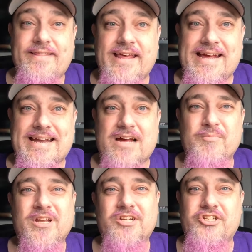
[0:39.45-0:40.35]
And then
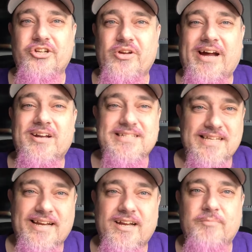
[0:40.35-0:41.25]
I'm gonna show you how to
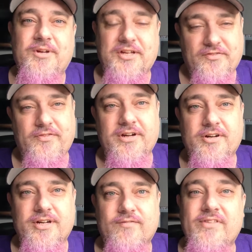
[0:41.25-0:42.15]
set it up and
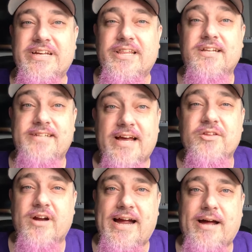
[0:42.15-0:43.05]
configure it via the
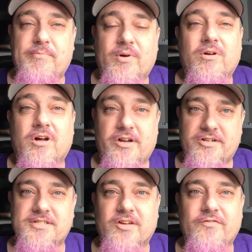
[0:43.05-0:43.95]
Tether app
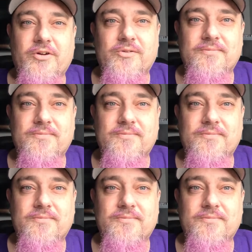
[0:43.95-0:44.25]
on your cell phone.